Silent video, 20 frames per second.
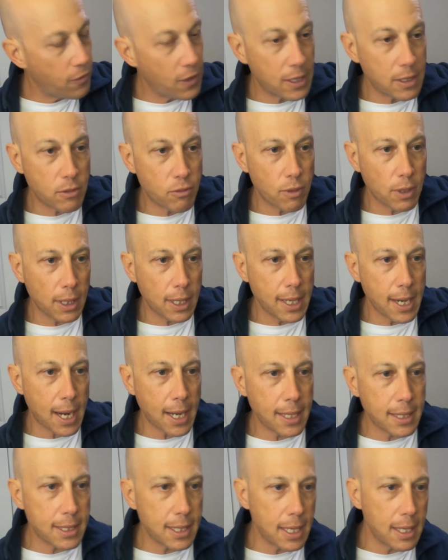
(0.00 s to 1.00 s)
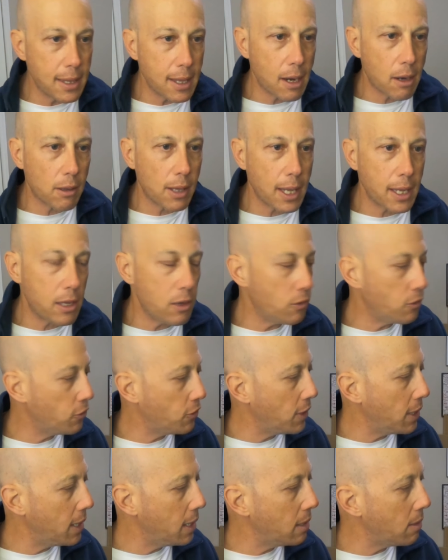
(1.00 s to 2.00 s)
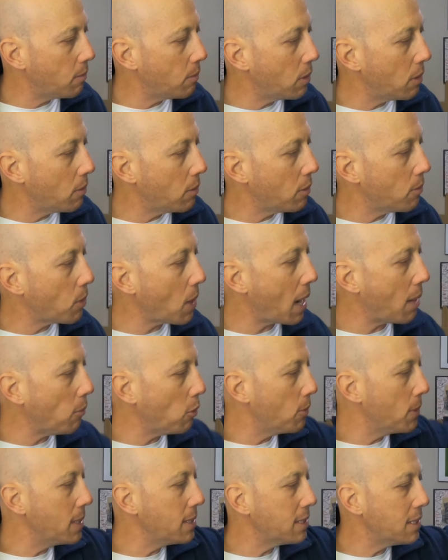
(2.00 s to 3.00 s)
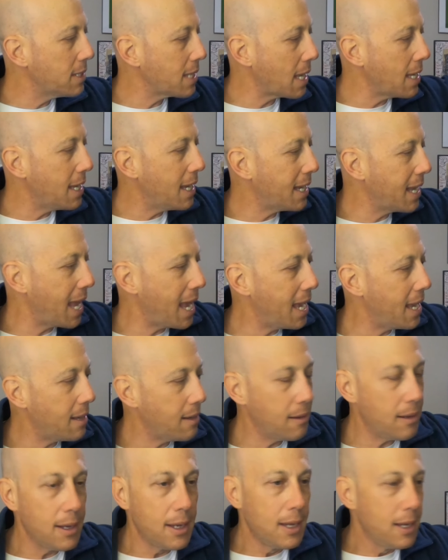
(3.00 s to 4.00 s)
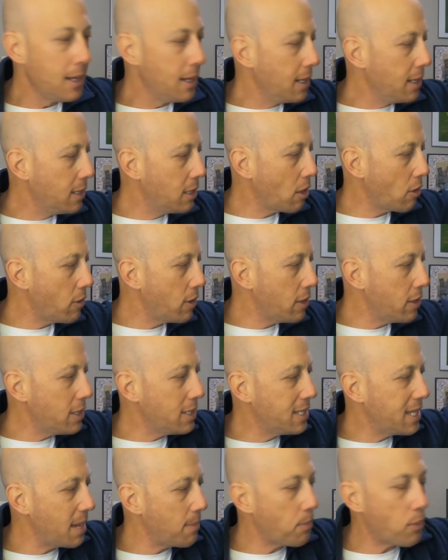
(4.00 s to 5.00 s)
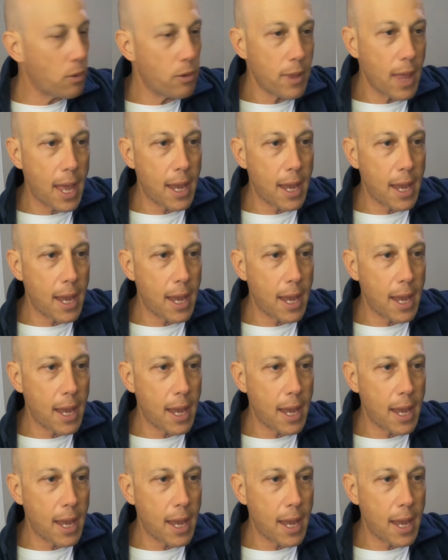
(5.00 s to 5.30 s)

fits really nice in there, like you see. The problem is that you can't, the zipper,